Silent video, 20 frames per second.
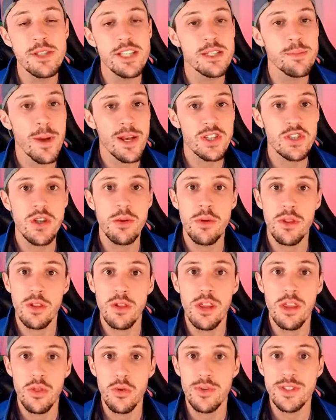especially with
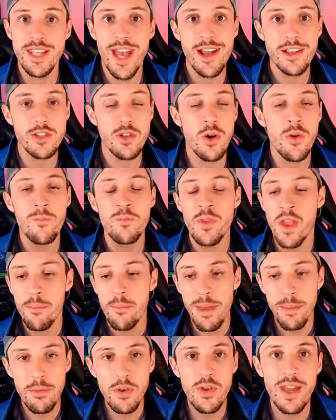lethal and tactical,
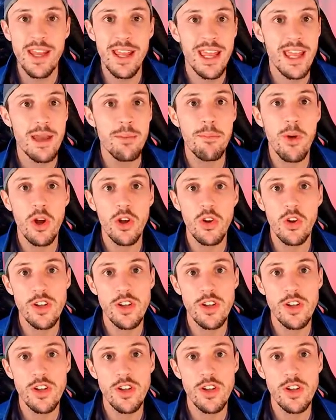maybe you get a hit marker